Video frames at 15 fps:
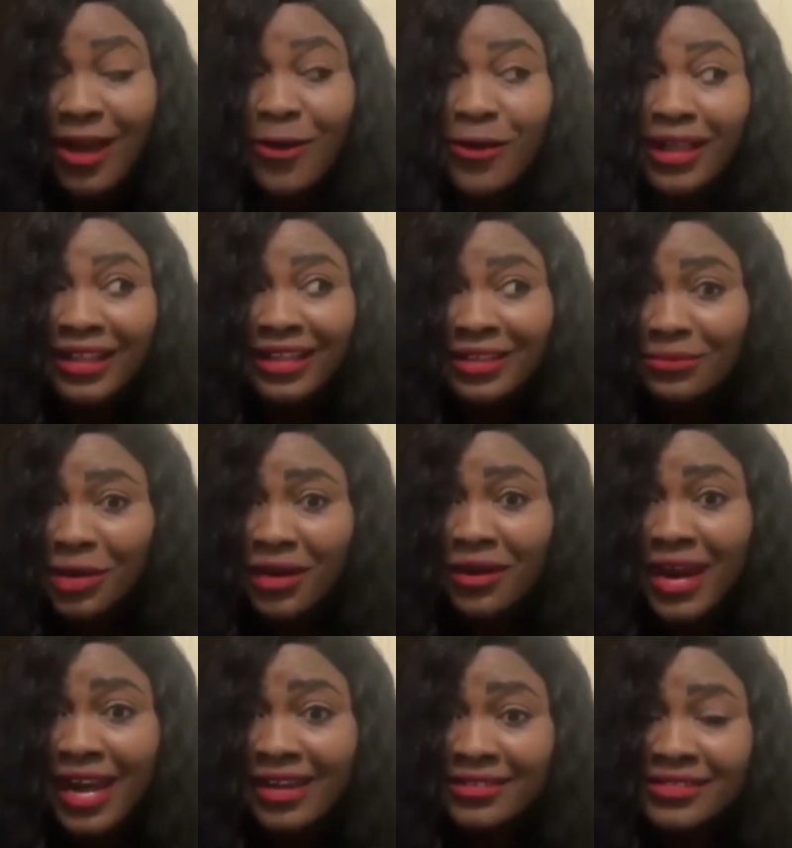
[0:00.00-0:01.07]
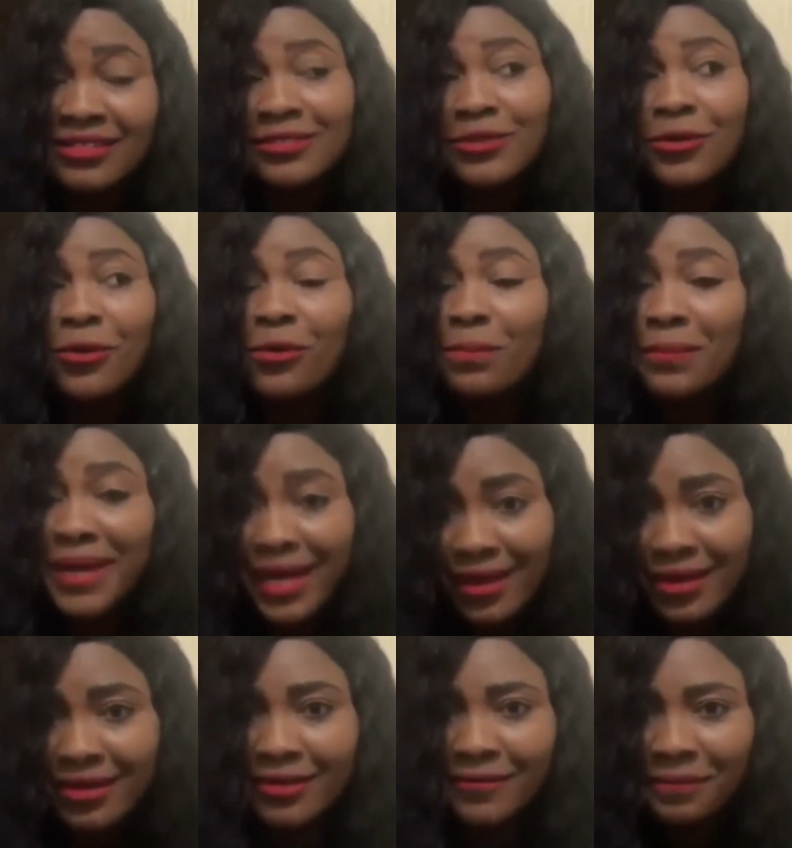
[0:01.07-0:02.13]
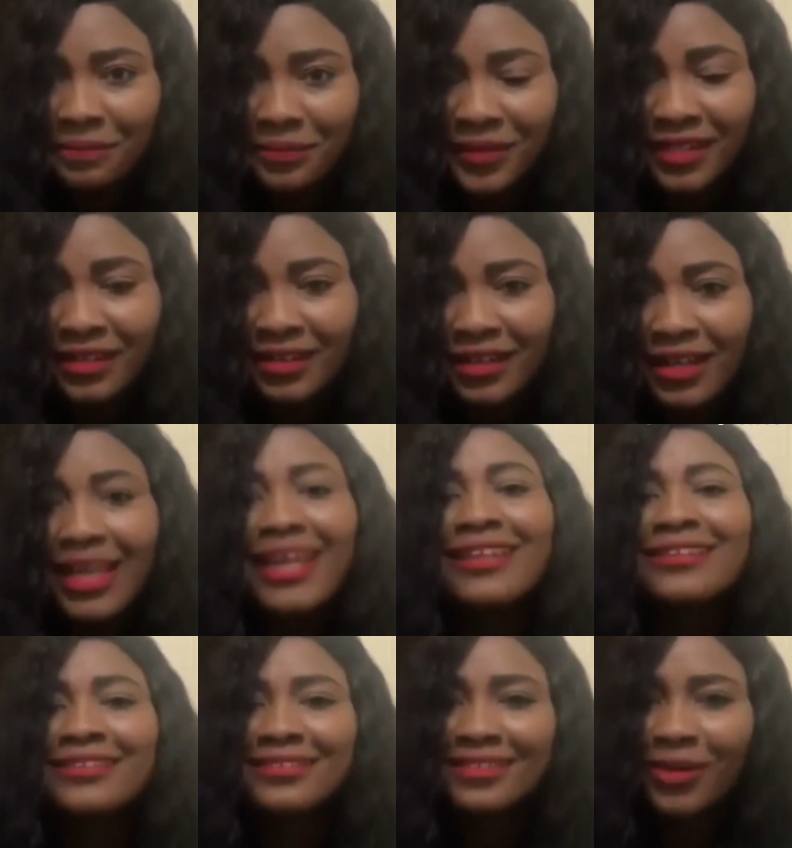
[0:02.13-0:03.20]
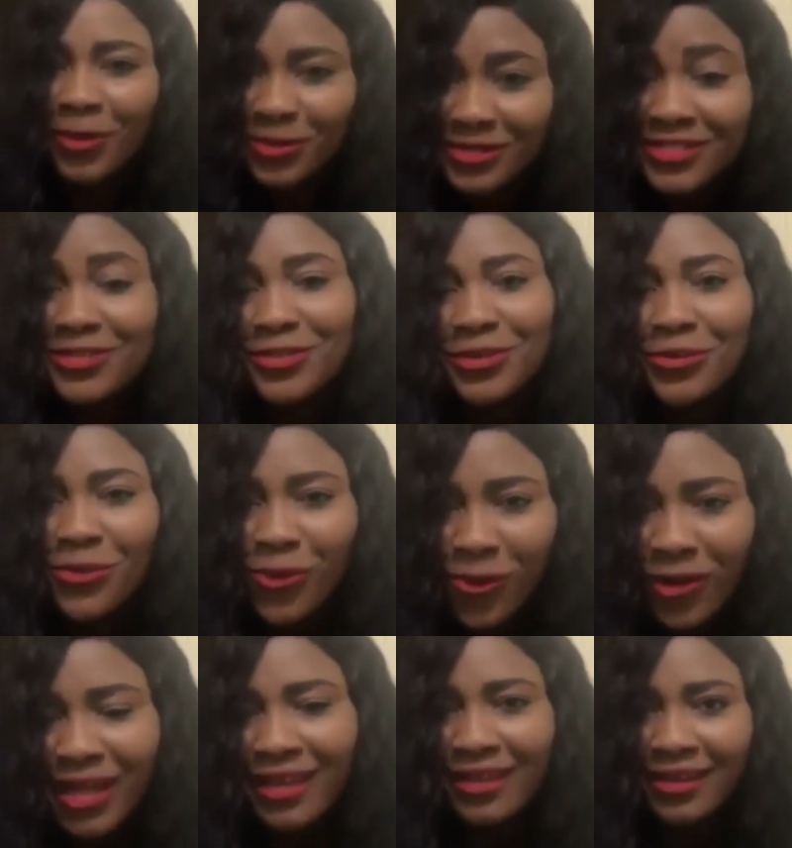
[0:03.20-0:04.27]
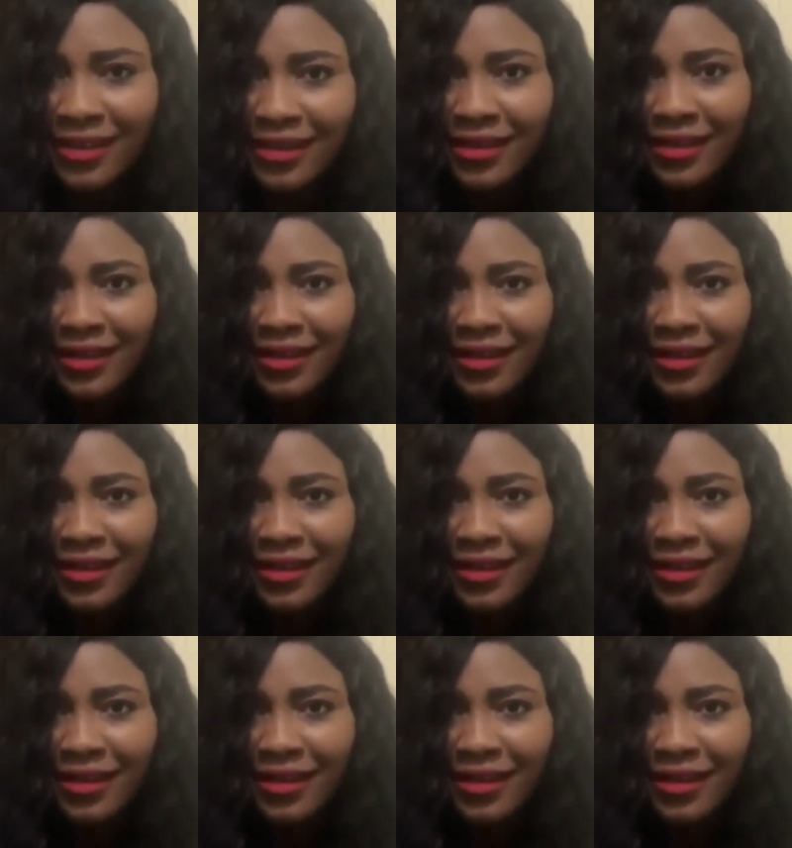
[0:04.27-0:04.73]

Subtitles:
I'll clean my eyes and go back and continue walking.